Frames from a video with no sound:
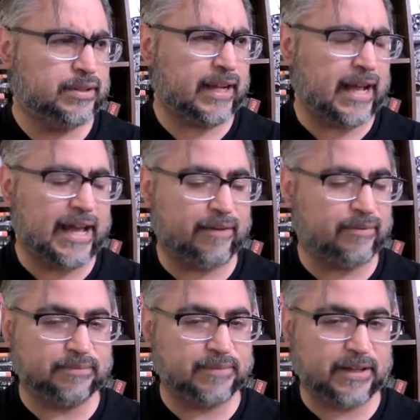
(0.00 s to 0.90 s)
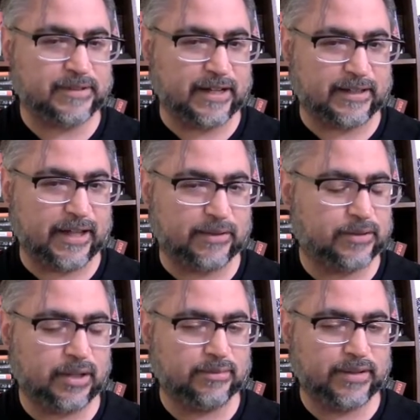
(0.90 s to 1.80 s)
Like, I haven't, like, checked. Like,
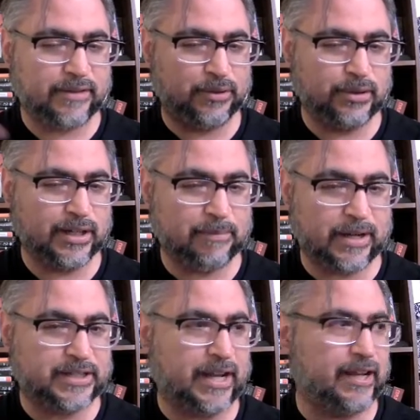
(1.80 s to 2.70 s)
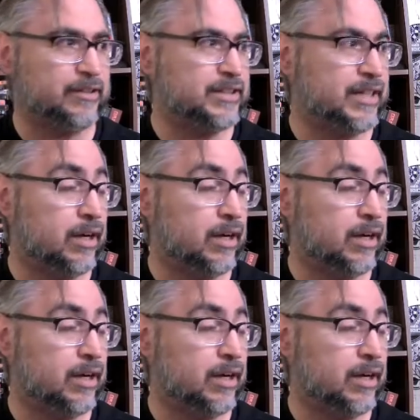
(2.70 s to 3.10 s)
don't, if you look at my channel, it's like,